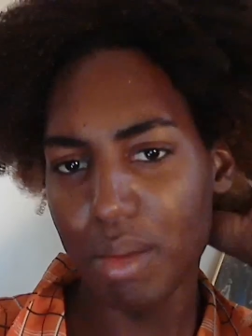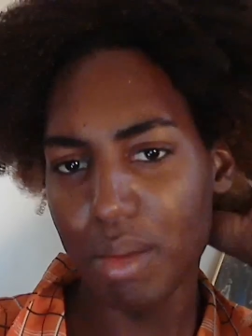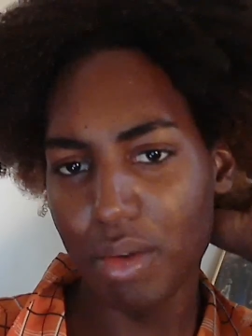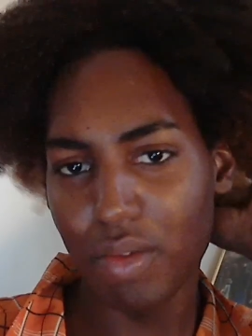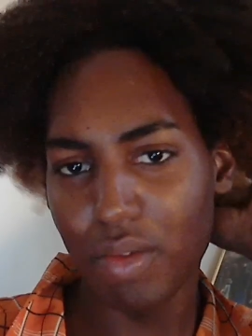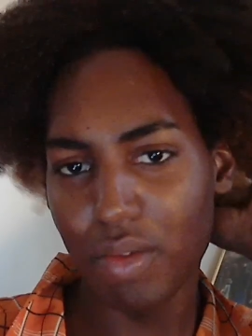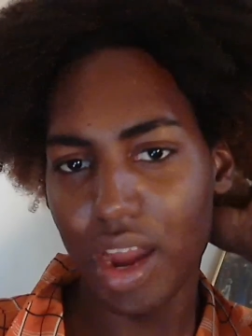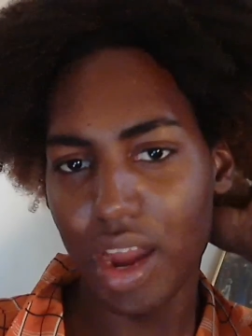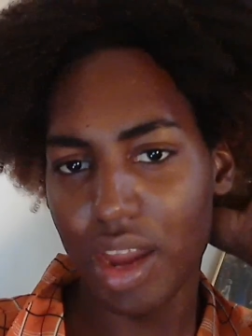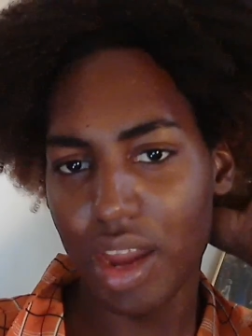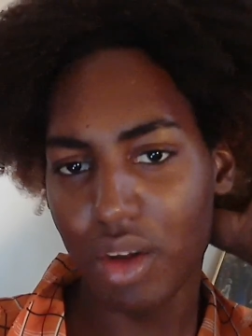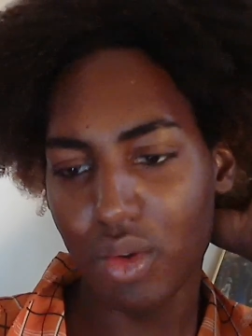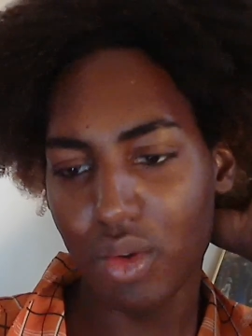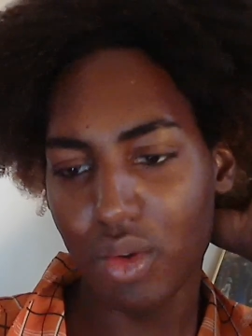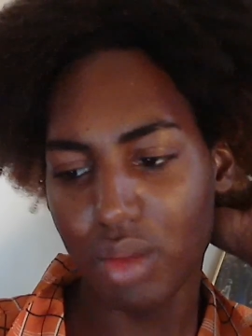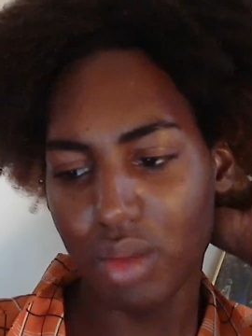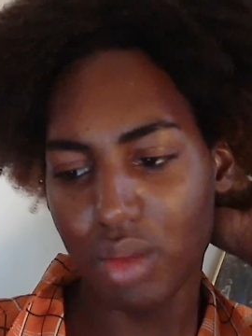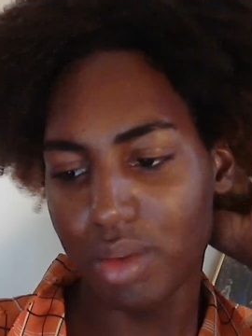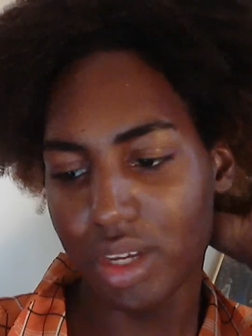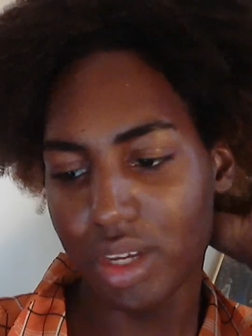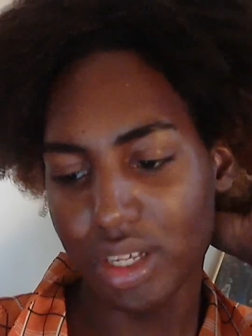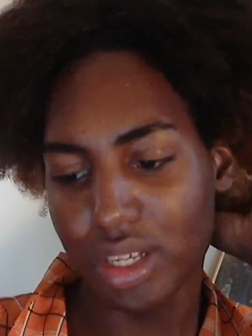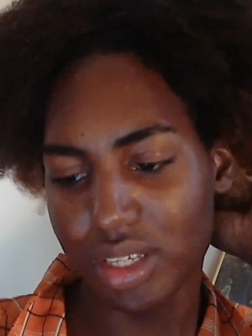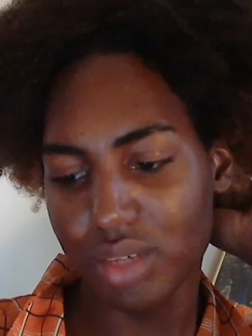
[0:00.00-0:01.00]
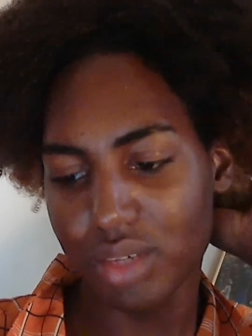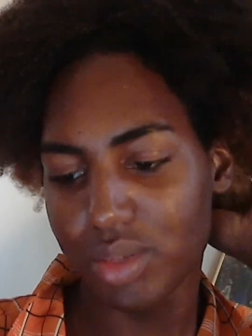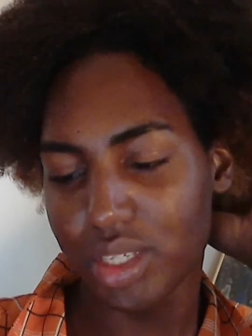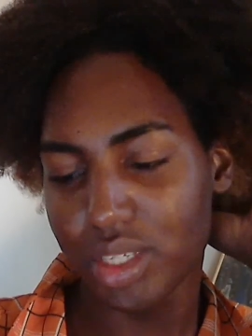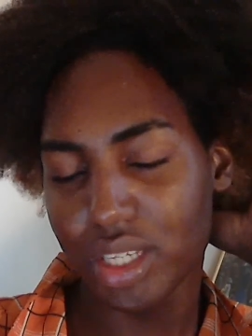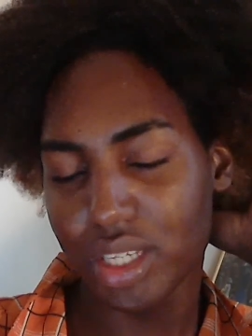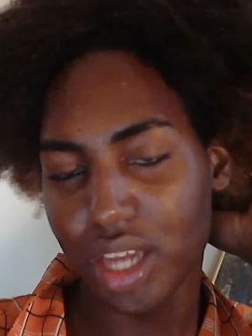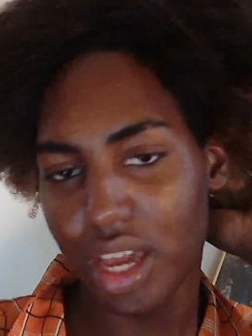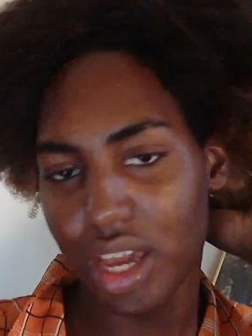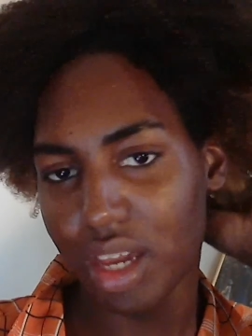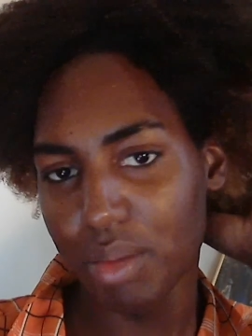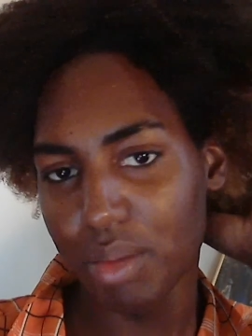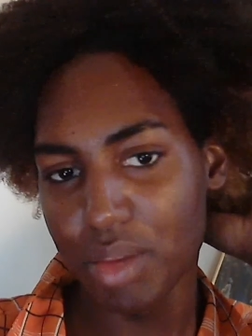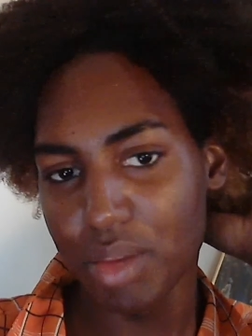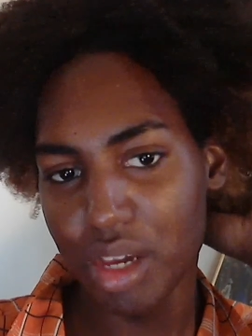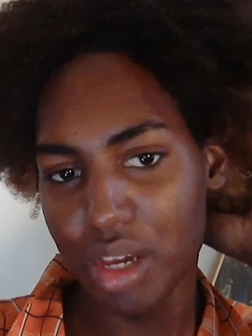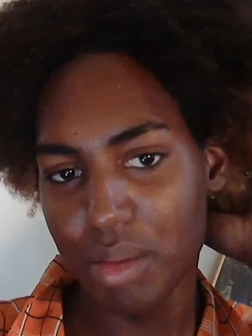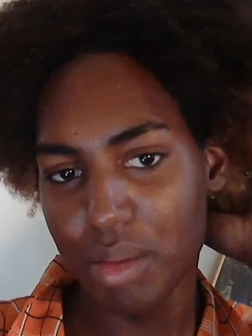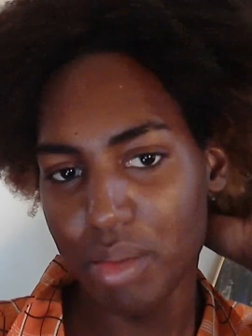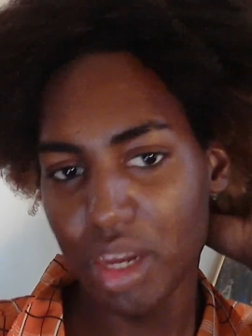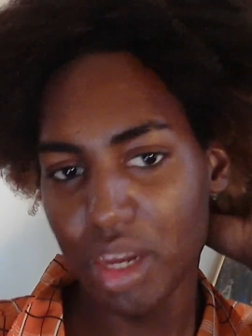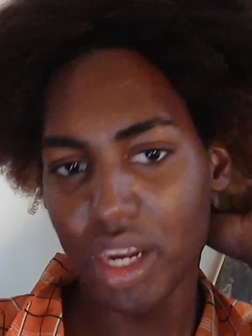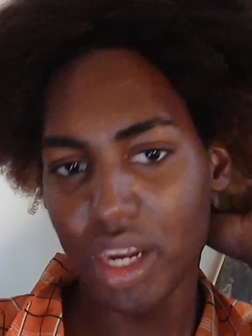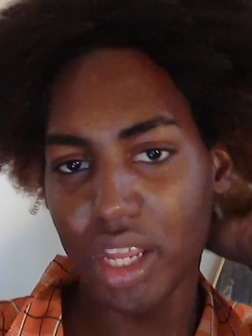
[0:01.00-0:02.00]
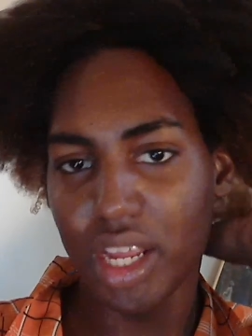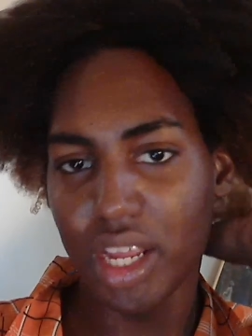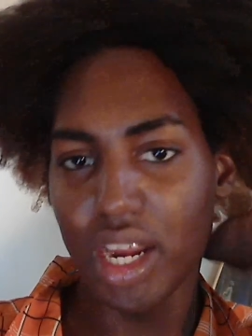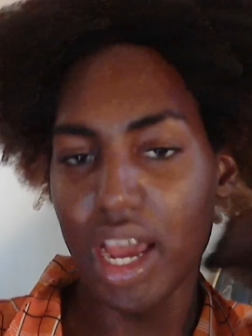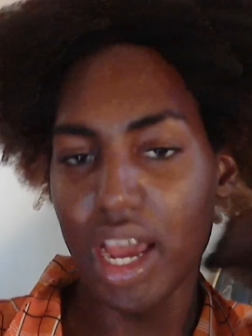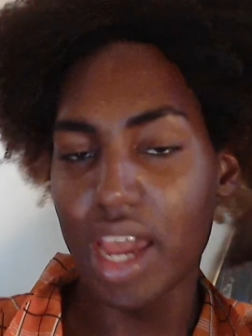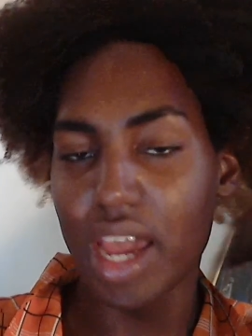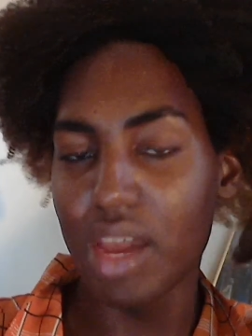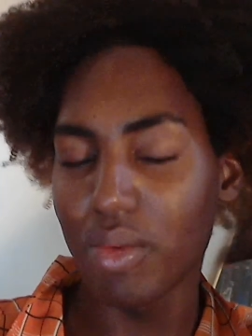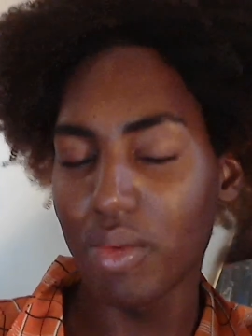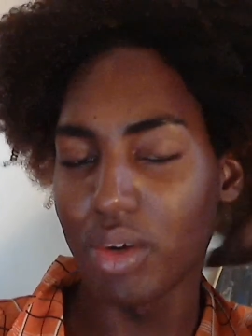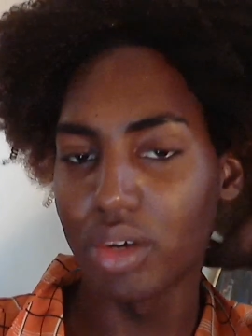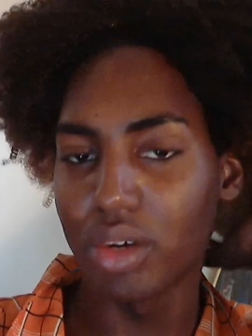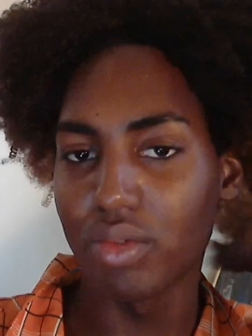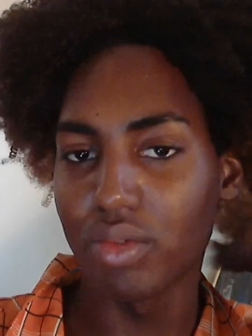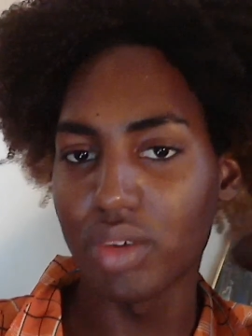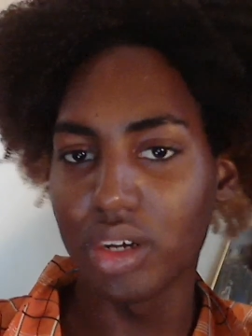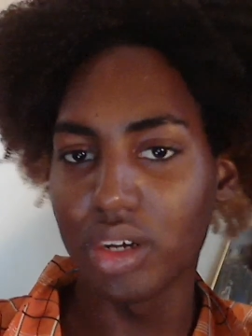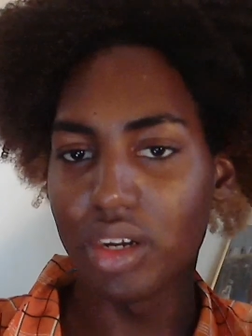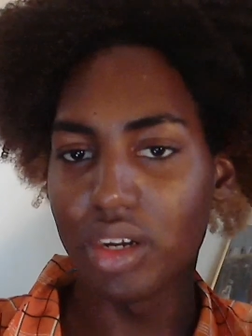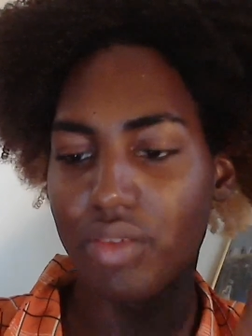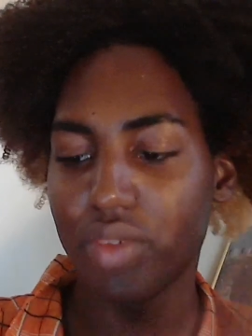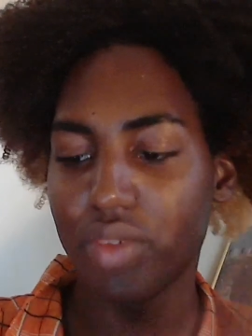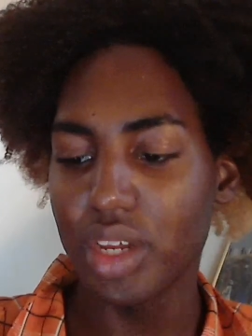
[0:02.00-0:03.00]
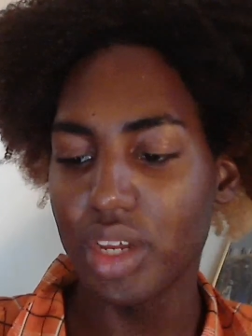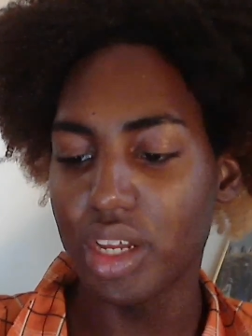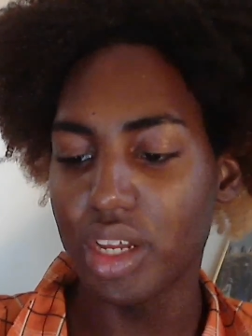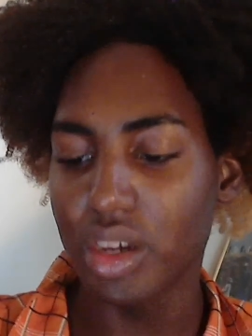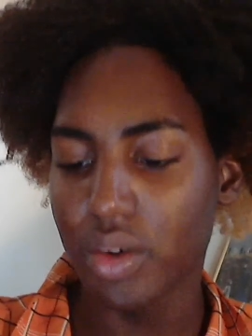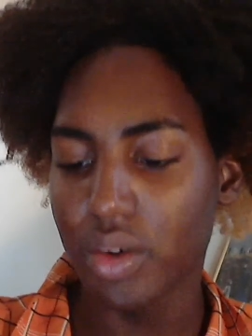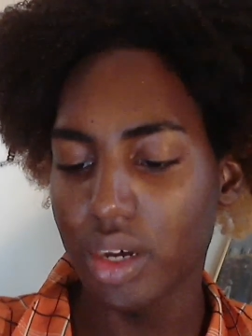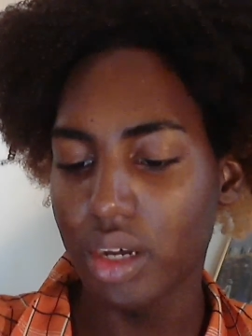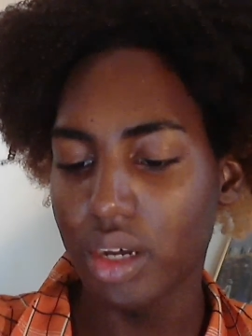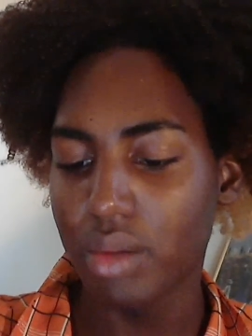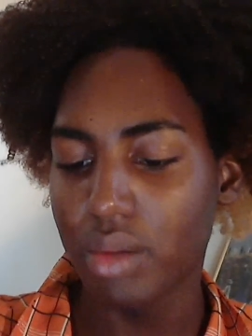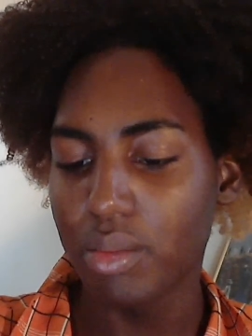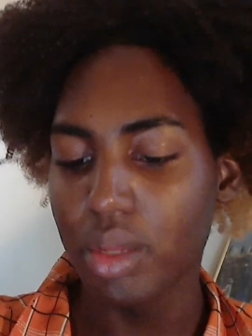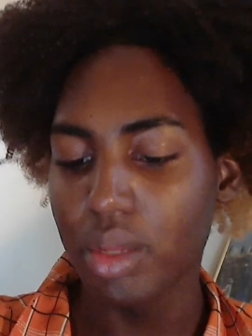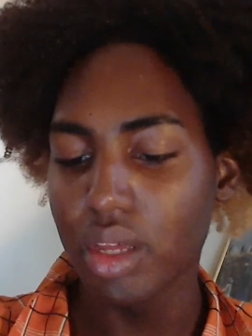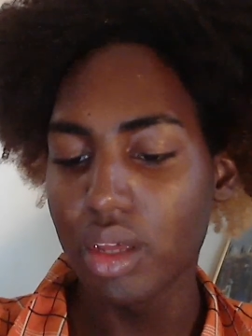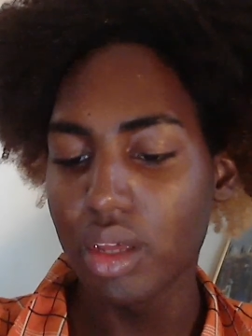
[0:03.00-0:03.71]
right quick because it was taking me a minute and I ain't want to run the video up.